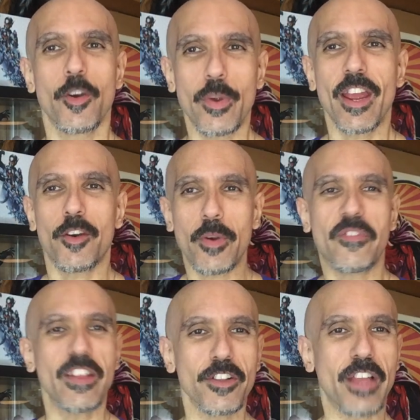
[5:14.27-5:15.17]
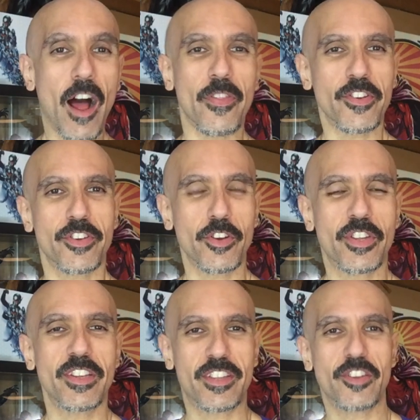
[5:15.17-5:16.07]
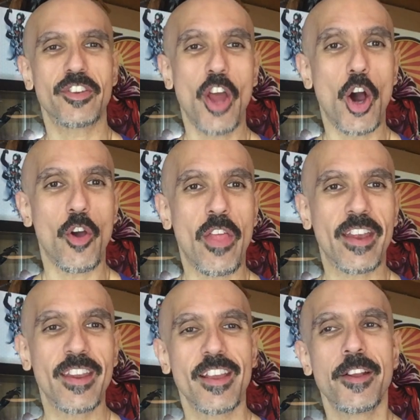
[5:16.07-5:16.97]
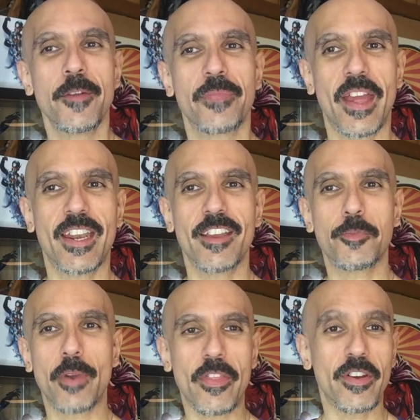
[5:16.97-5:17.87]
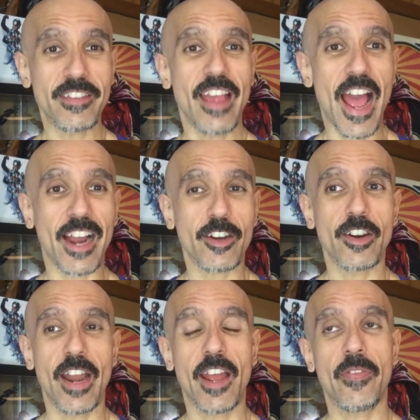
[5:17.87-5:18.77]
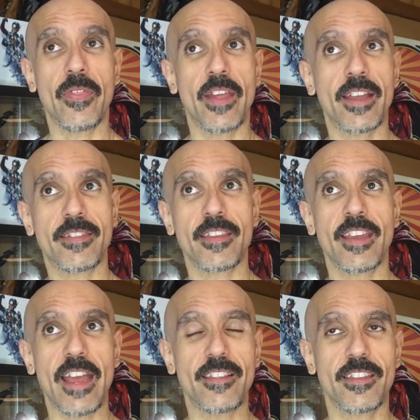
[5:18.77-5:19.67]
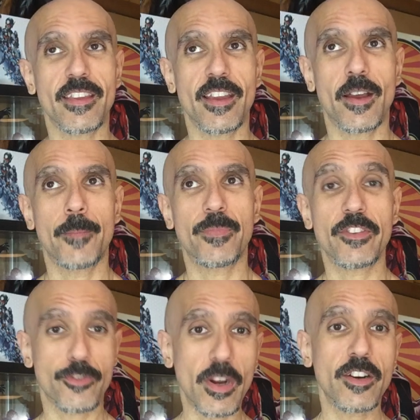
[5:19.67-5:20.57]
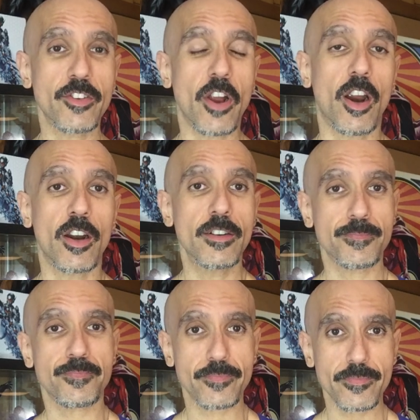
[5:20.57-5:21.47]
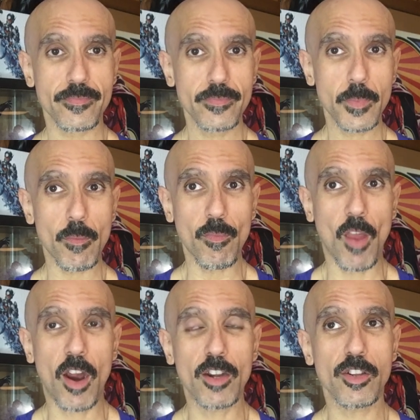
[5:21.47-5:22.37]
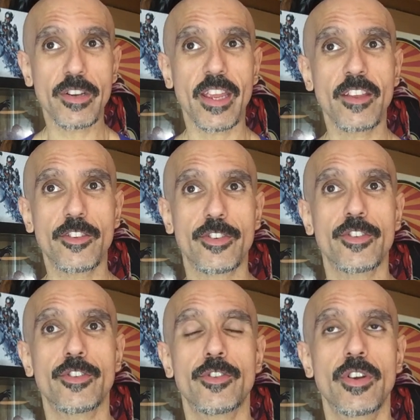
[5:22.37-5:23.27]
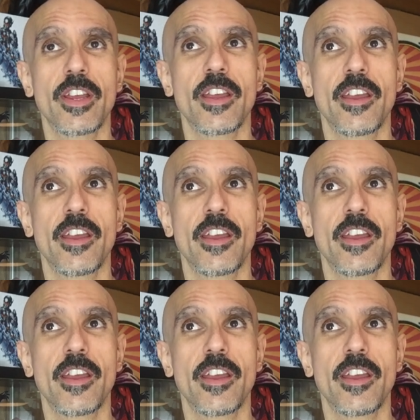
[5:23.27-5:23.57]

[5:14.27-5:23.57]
we are revealed on the show to know that his brother is a hacker, and that the Struckers are looking to